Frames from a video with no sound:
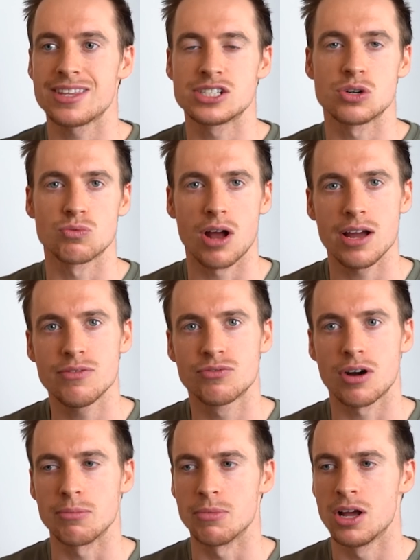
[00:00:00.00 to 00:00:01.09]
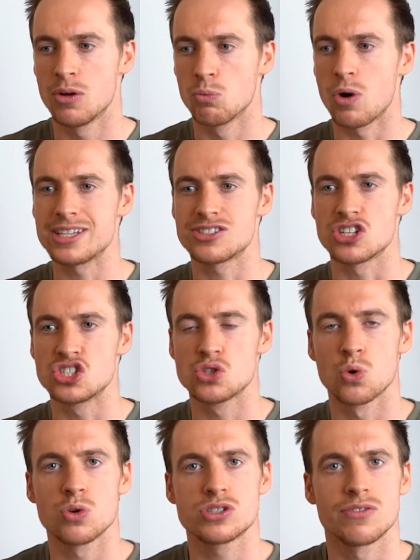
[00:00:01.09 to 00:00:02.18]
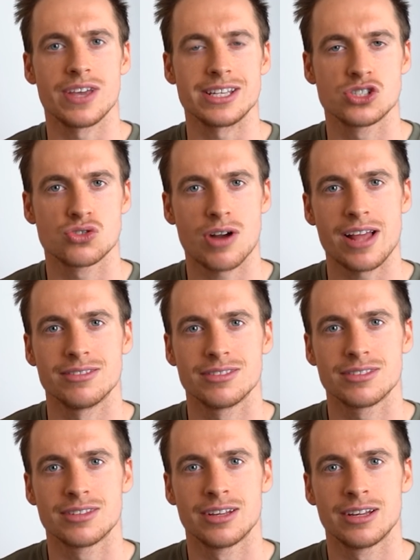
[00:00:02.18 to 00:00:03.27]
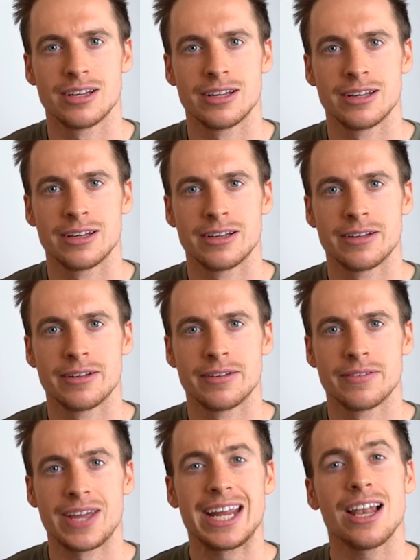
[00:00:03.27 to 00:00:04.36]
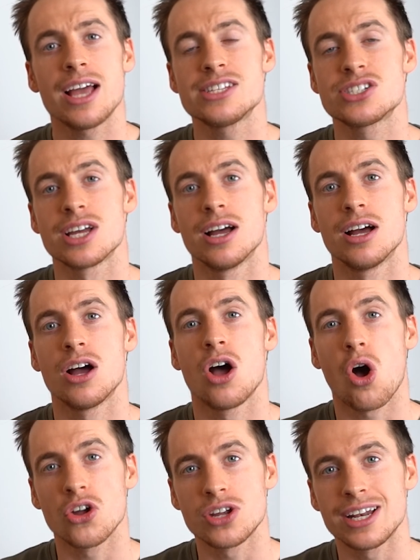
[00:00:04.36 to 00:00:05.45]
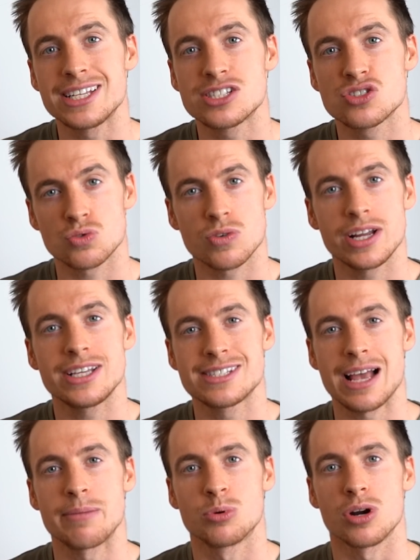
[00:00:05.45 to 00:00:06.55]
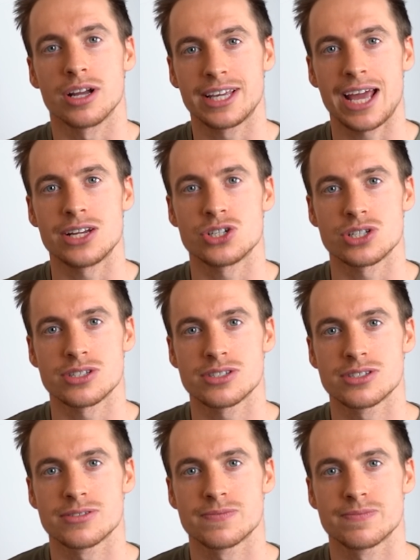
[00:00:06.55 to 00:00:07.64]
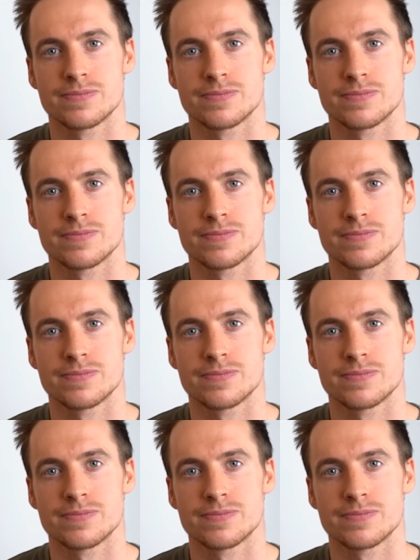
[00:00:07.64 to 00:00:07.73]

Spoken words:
is derived from, what is the source of his strength, he lies to her on at least 3 separate occasions.